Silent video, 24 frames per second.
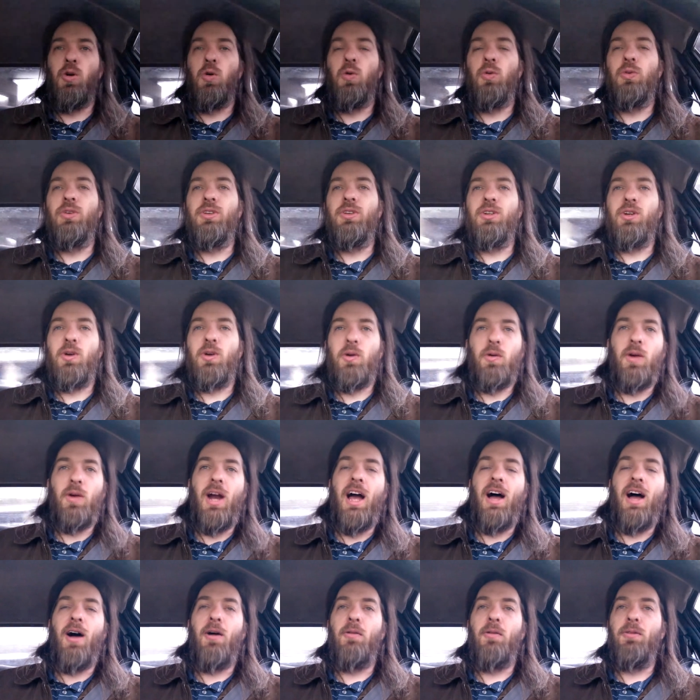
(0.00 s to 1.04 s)
Golden
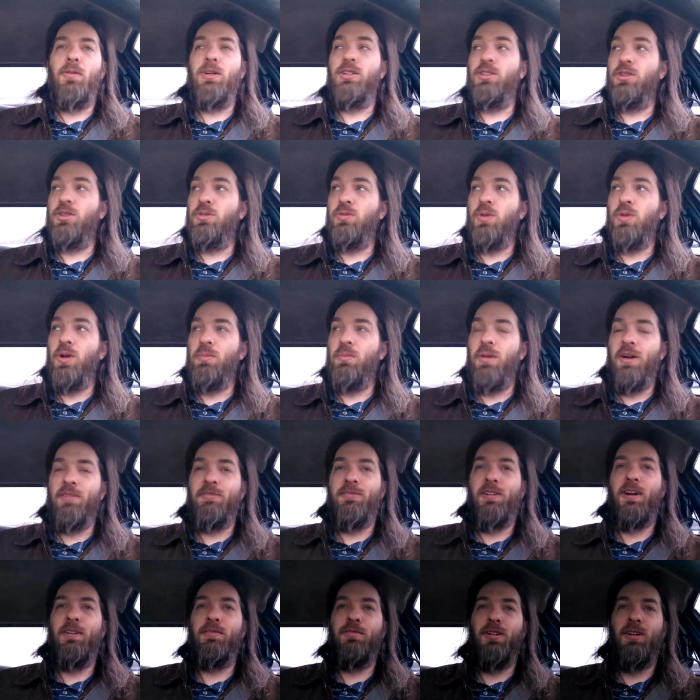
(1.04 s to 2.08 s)
Corral, which is one of my
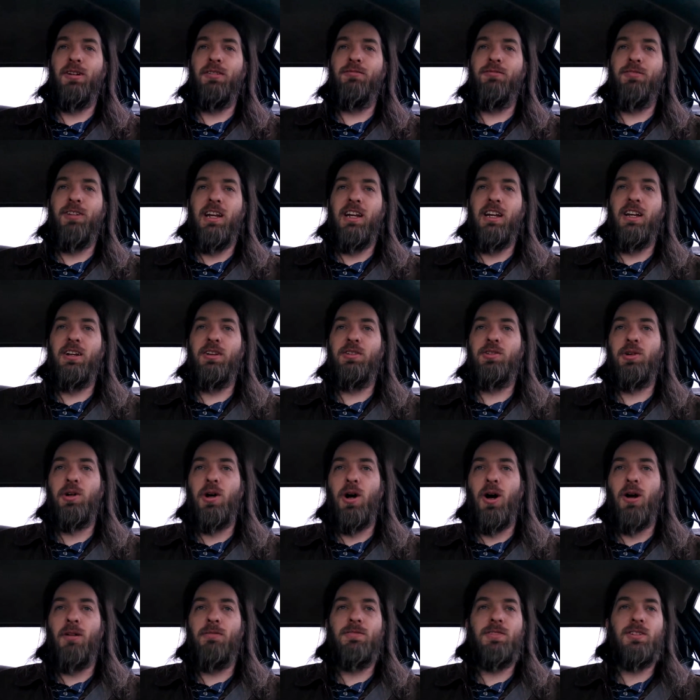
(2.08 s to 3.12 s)
favorite feeding
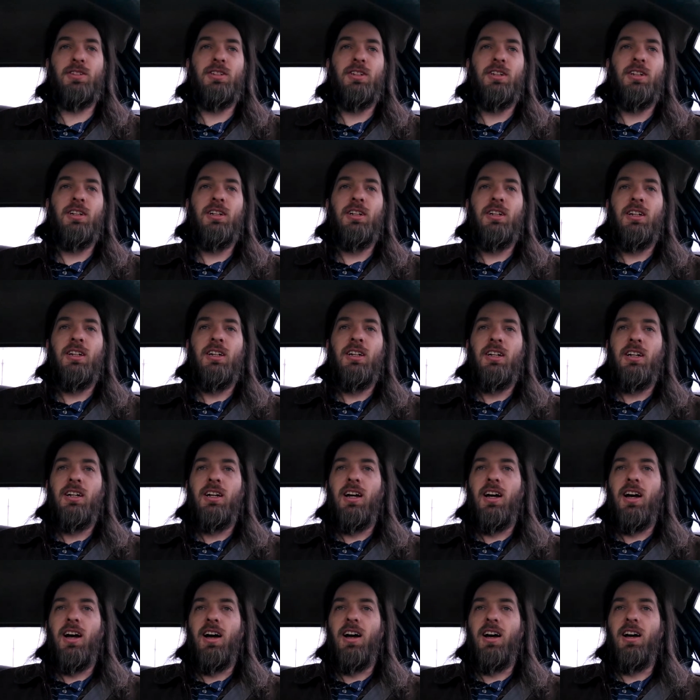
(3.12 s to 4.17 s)
troughs.
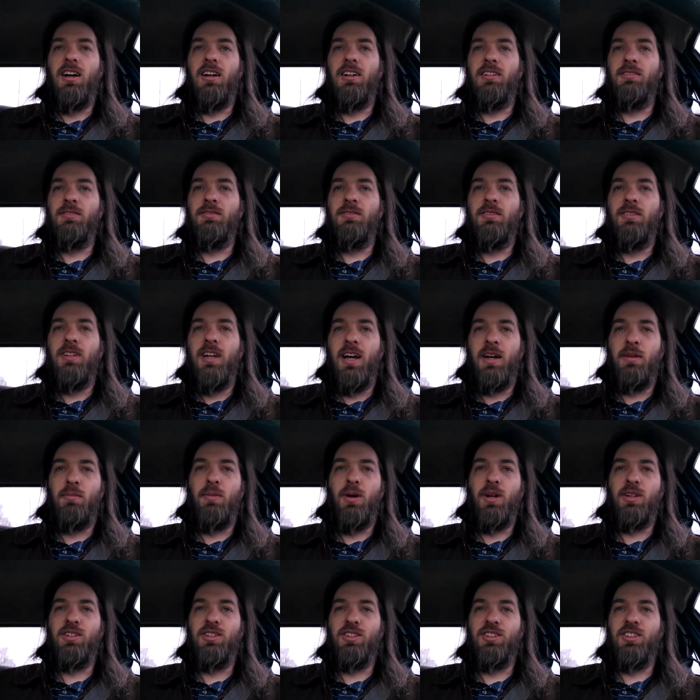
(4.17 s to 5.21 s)
Uh, a
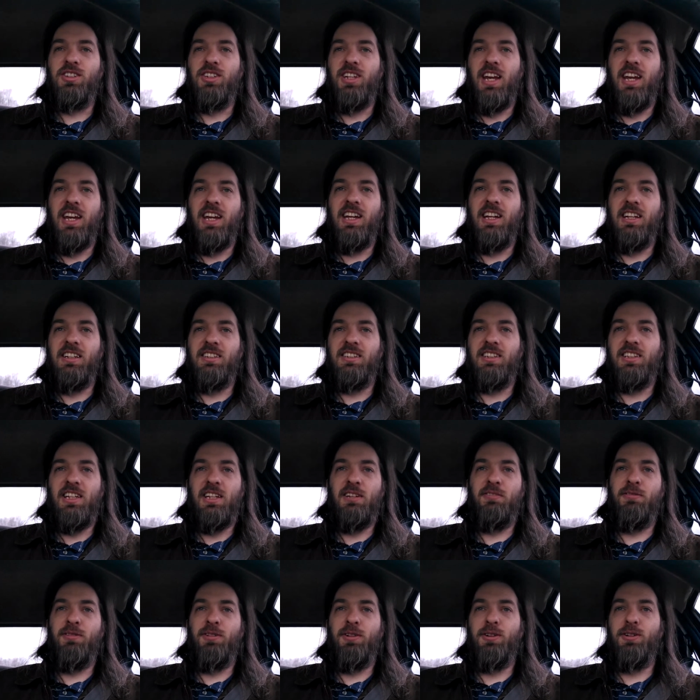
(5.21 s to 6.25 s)
bunch of steak and
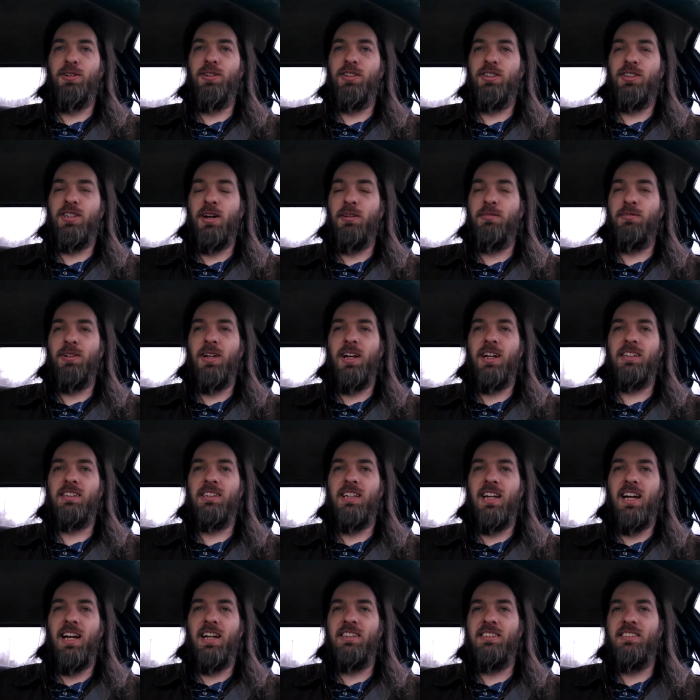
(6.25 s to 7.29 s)
seafood and stuff like
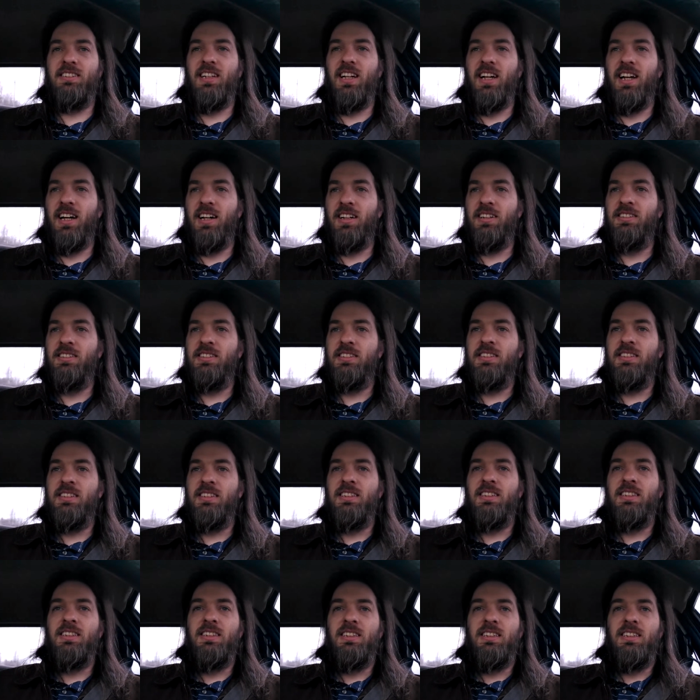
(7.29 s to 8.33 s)
that. Uh,
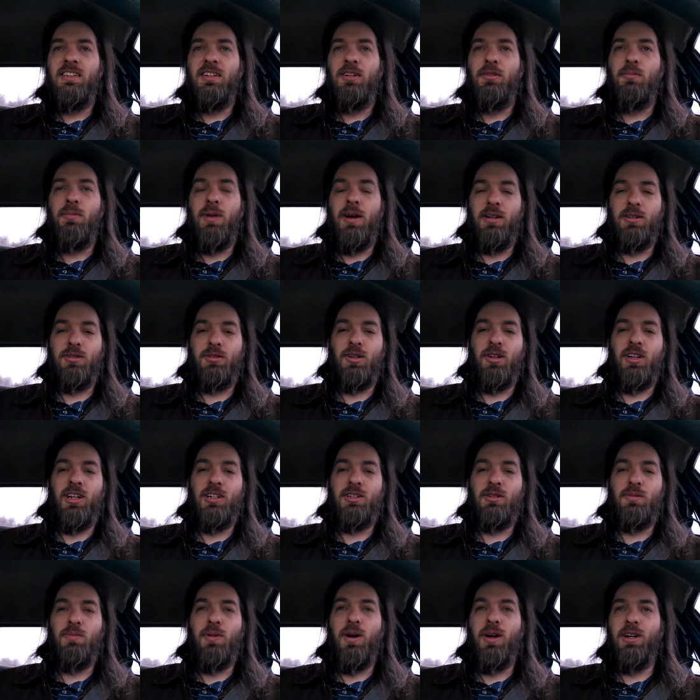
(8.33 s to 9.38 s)
might as well get
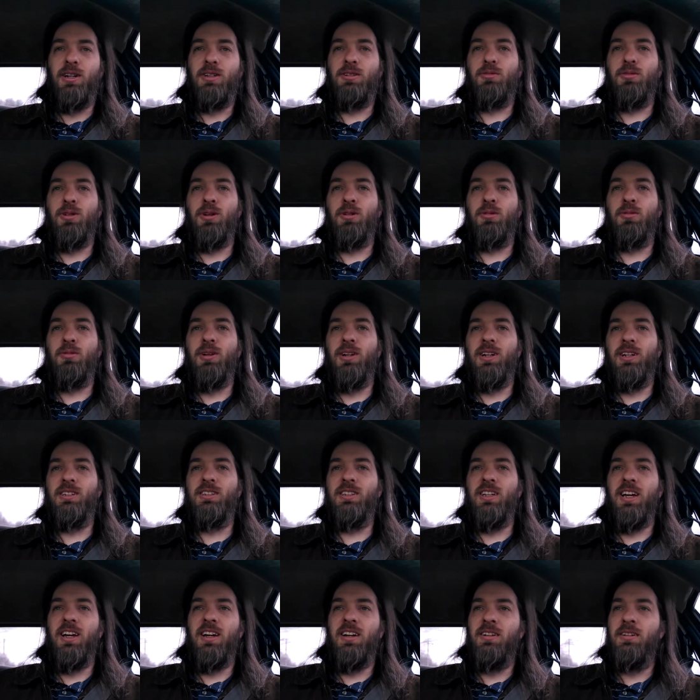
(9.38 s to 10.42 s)
your money's worth when
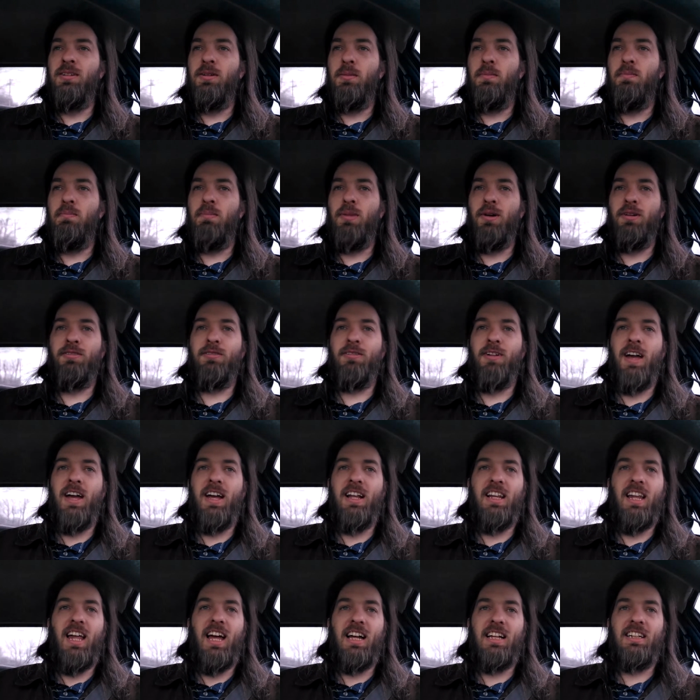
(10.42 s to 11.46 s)
it's a
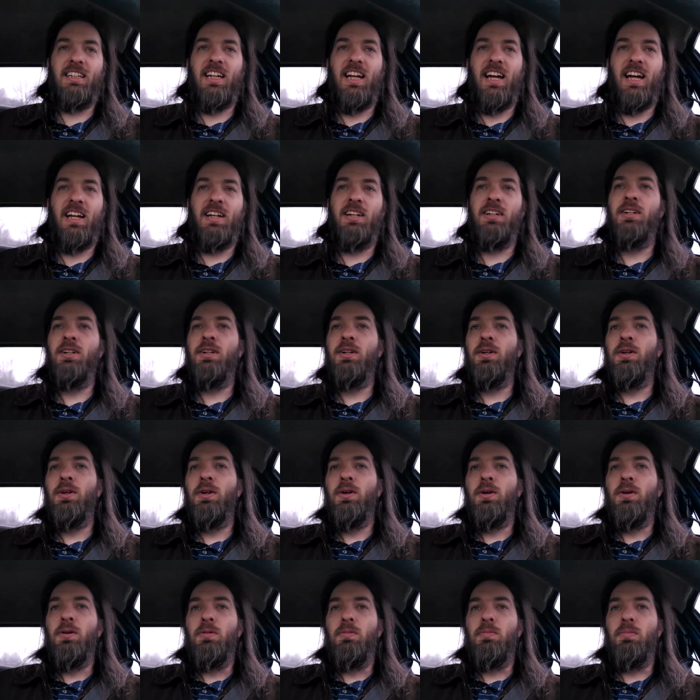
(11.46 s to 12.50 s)
buffet like that.
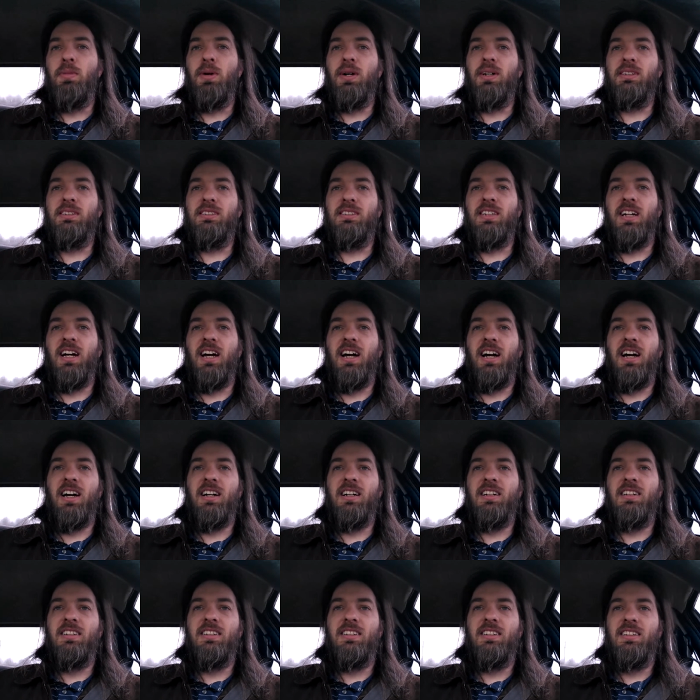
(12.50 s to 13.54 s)
But
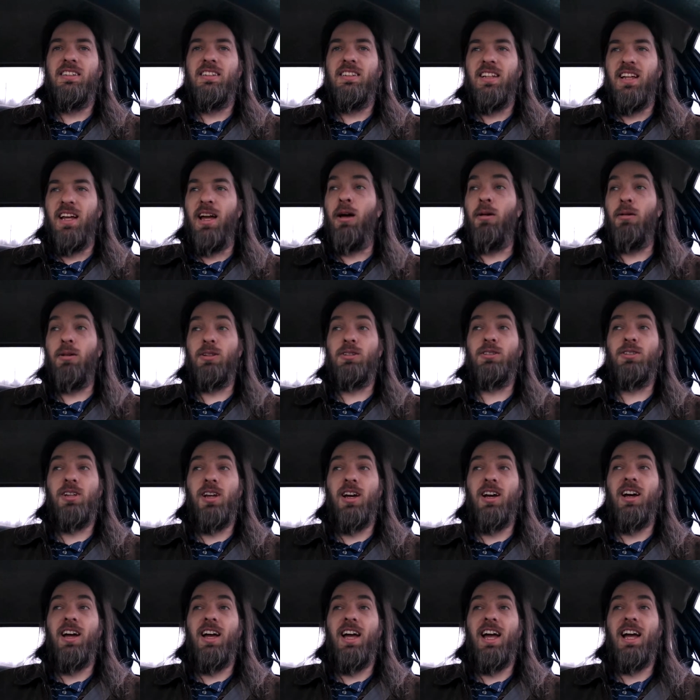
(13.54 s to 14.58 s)
uh, that was
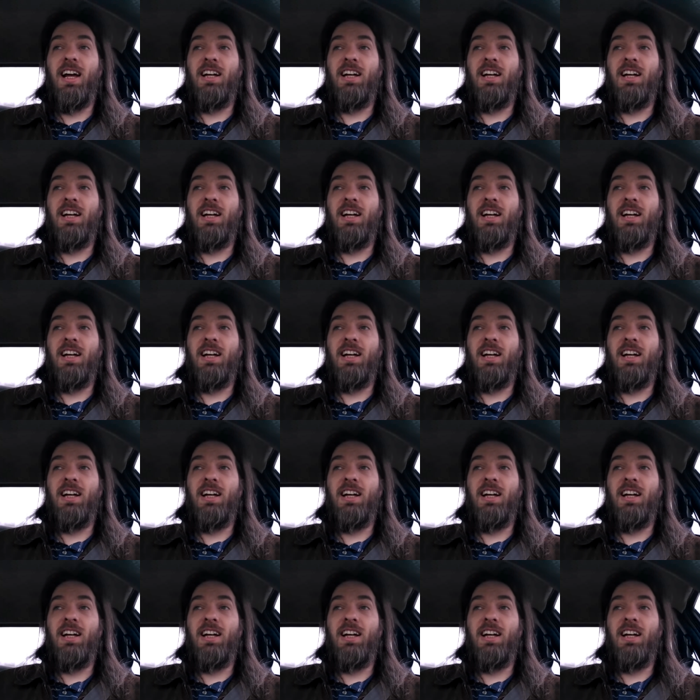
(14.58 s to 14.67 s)
an uh,